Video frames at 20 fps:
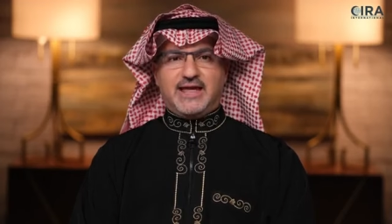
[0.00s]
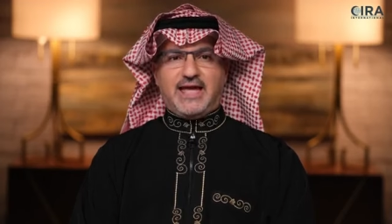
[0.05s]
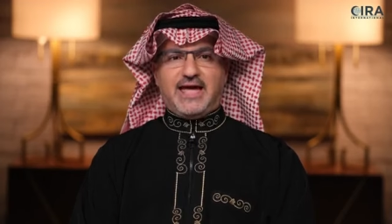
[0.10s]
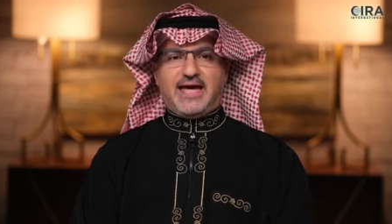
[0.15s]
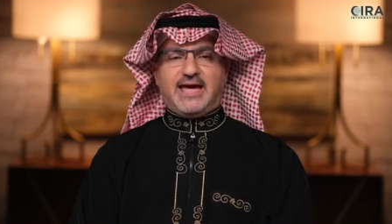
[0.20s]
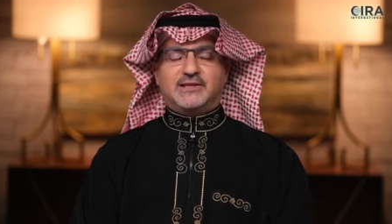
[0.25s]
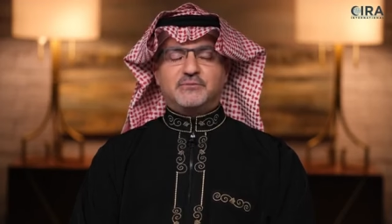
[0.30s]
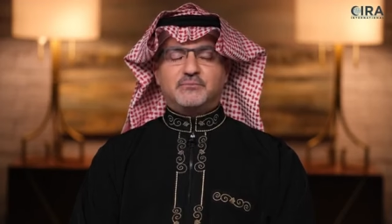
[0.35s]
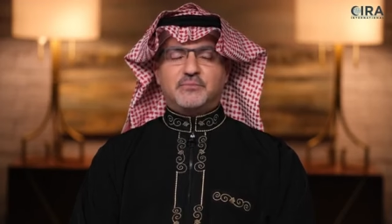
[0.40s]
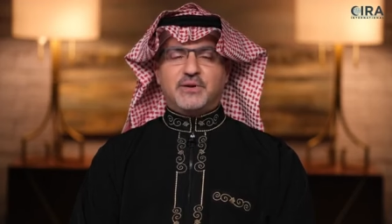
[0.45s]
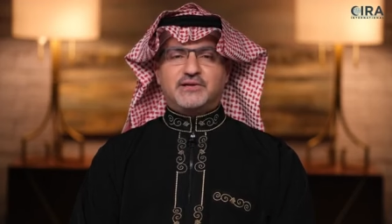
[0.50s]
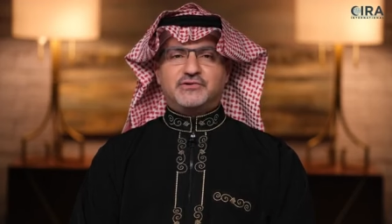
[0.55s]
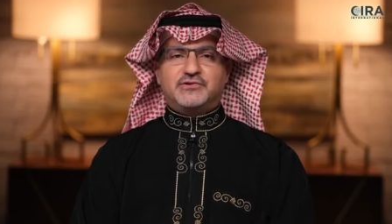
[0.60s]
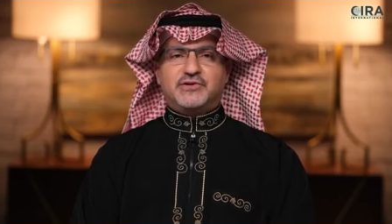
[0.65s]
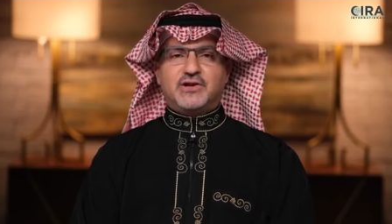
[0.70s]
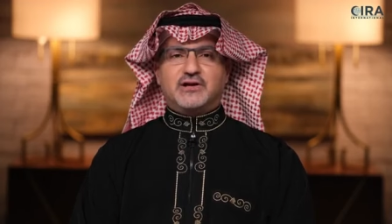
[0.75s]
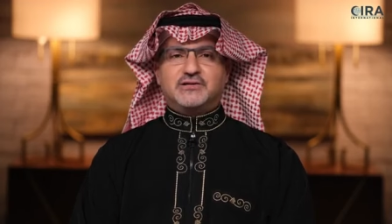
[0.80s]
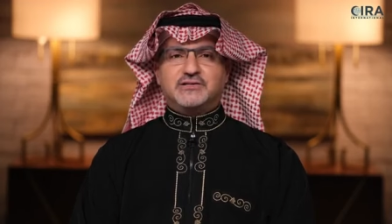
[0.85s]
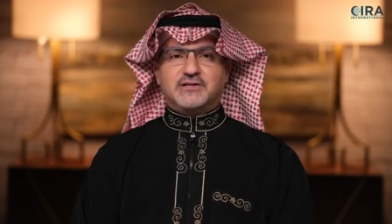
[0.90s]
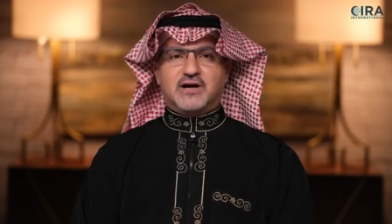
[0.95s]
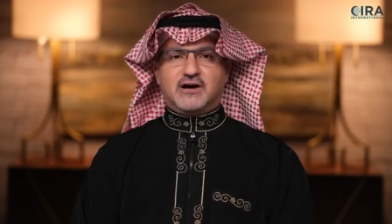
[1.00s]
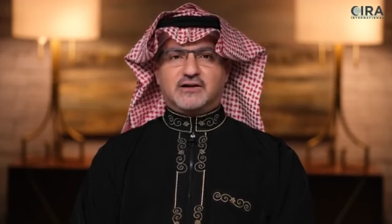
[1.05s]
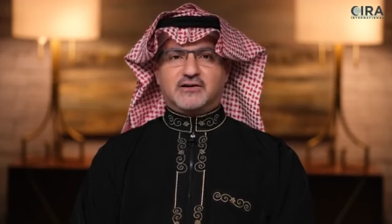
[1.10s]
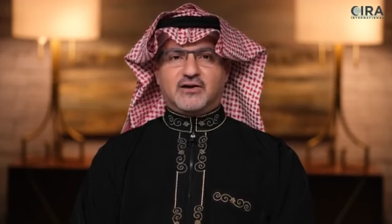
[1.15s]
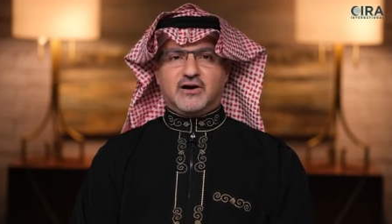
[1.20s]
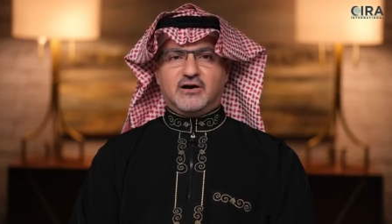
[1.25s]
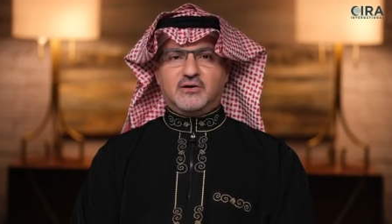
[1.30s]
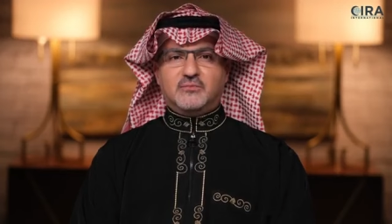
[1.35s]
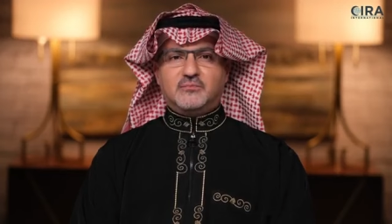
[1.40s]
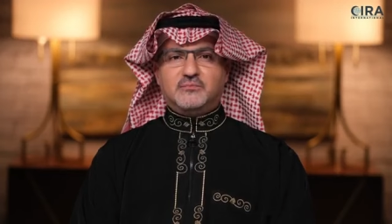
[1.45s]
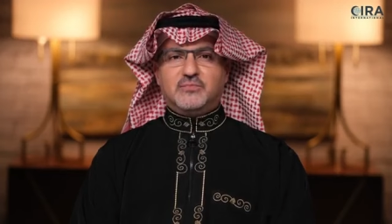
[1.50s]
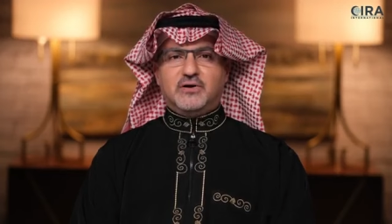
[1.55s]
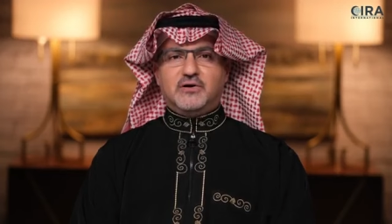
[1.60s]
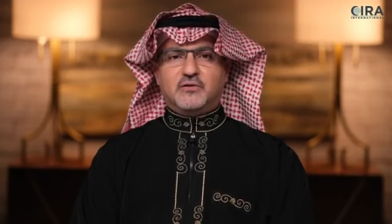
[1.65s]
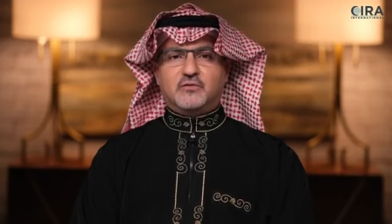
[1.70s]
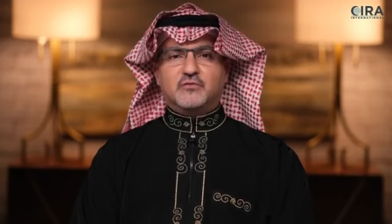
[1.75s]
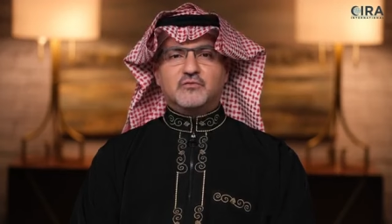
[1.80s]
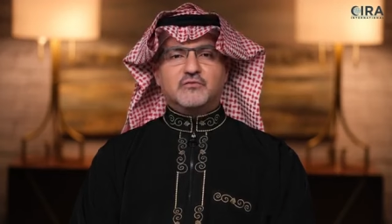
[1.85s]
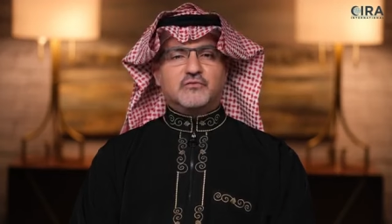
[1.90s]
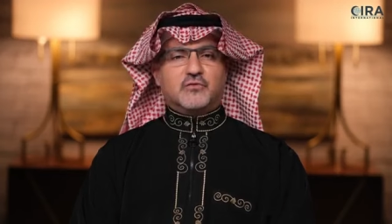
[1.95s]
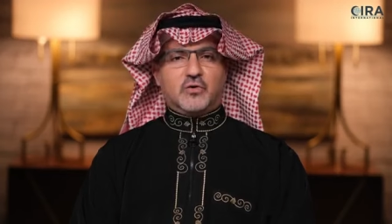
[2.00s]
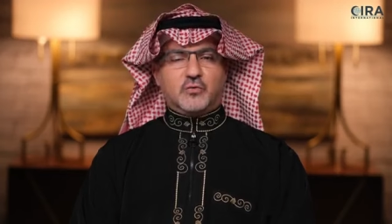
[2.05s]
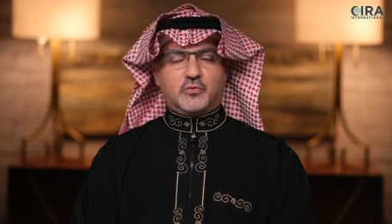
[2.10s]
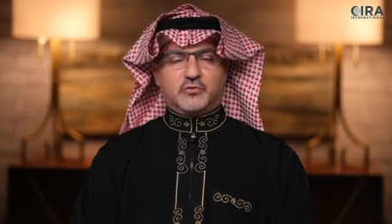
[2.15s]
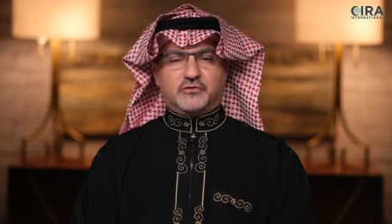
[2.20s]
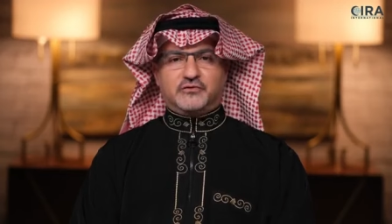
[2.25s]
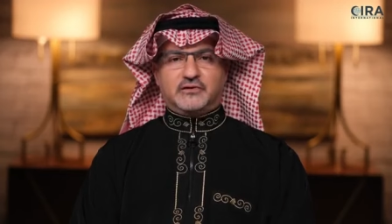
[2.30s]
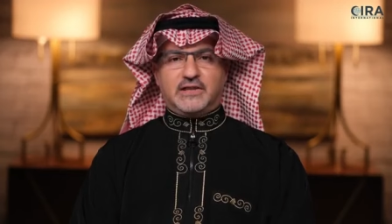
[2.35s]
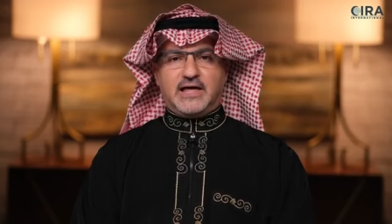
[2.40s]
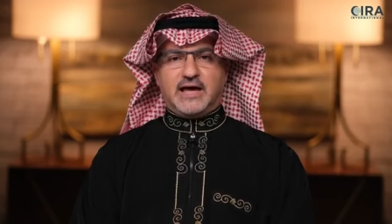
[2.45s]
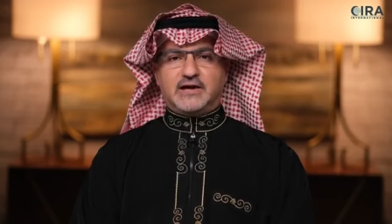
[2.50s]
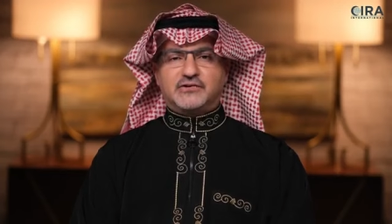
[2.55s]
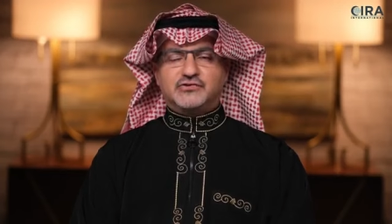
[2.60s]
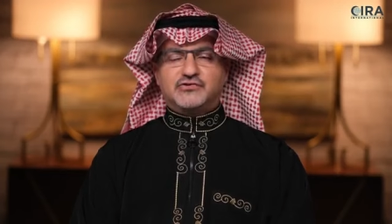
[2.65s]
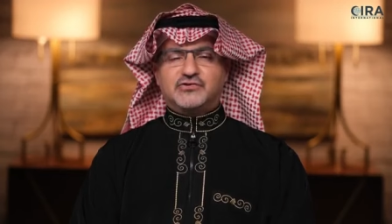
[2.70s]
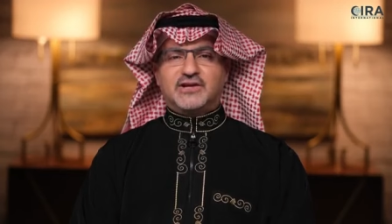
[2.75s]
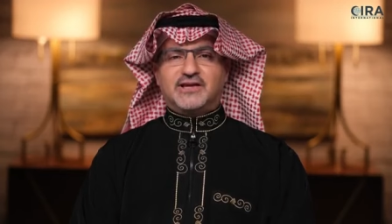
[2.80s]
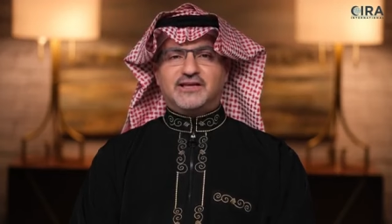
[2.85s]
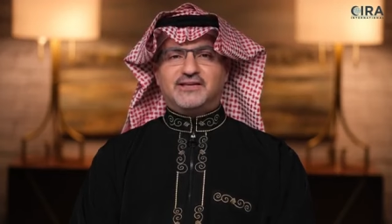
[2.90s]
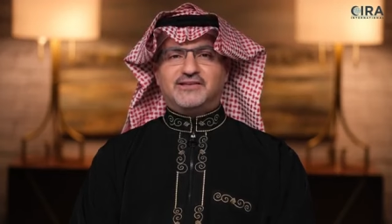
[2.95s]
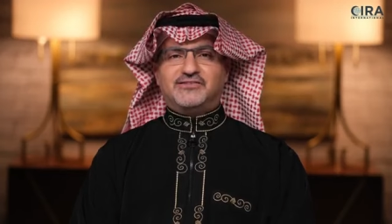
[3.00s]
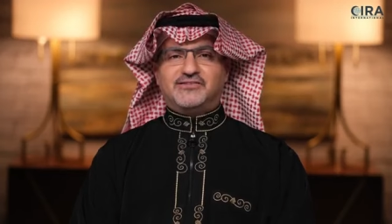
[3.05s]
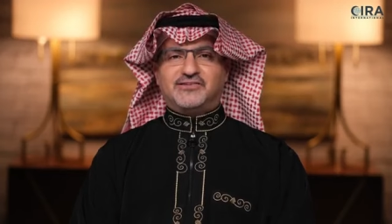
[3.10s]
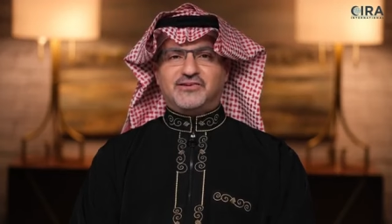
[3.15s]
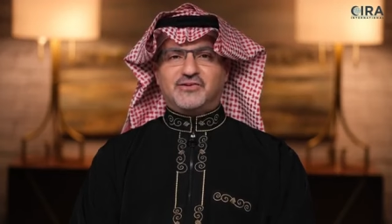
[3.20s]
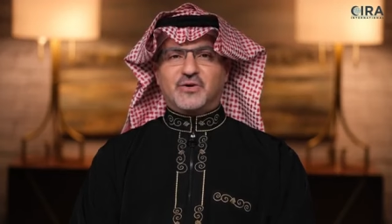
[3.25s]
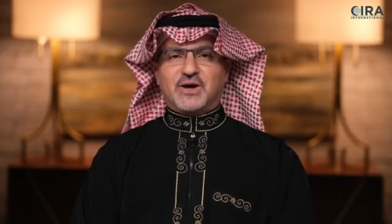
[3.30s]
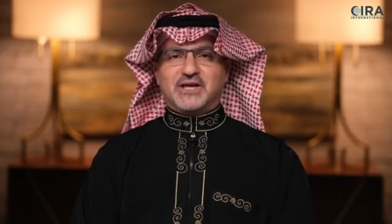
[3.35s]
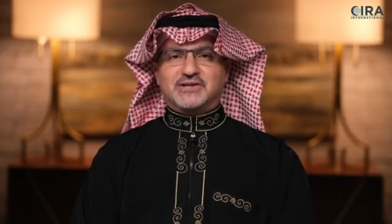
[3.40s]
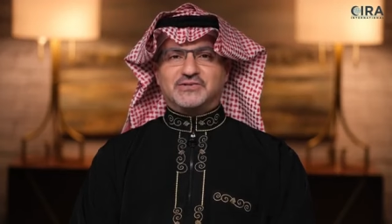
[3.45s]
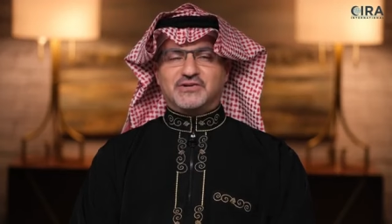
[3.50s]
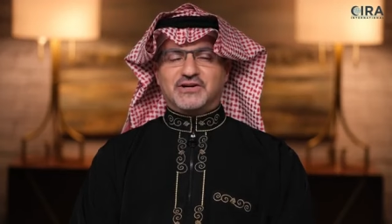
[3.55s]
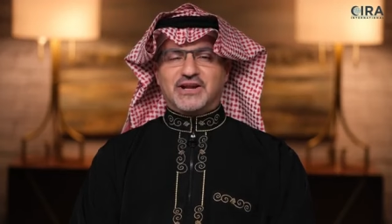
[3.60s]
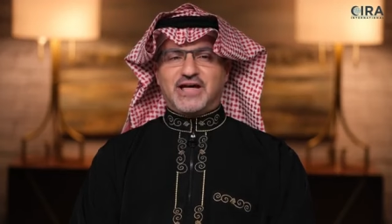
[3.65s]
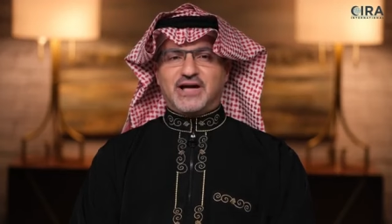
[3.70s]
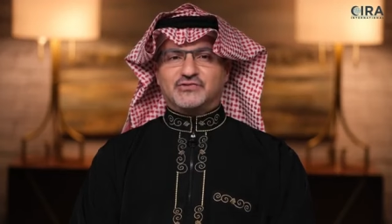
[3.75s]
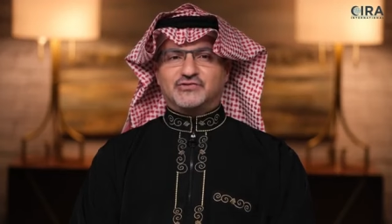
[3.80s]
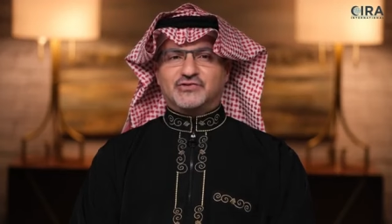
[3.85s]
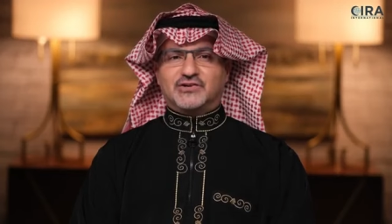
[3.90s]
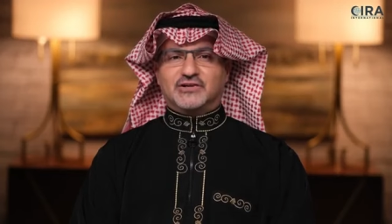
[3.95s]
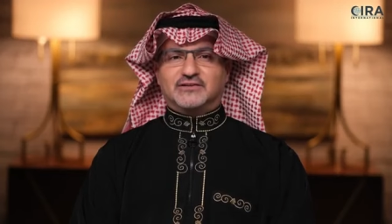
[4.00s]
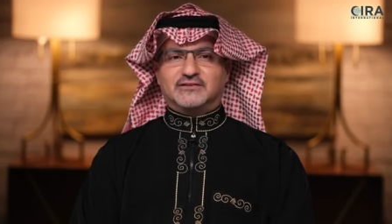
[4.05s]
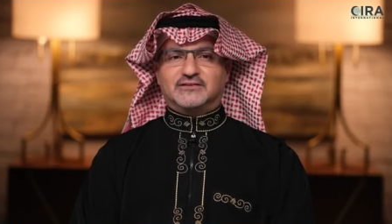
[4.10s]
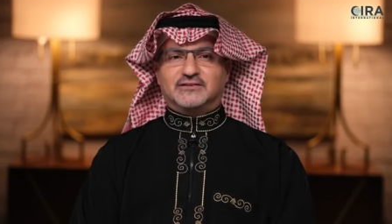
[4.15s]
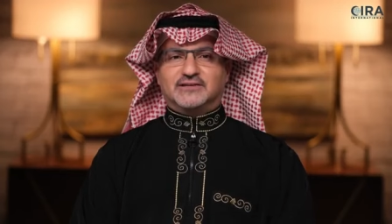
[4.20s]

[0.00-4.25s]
at patreon.com/Sira International.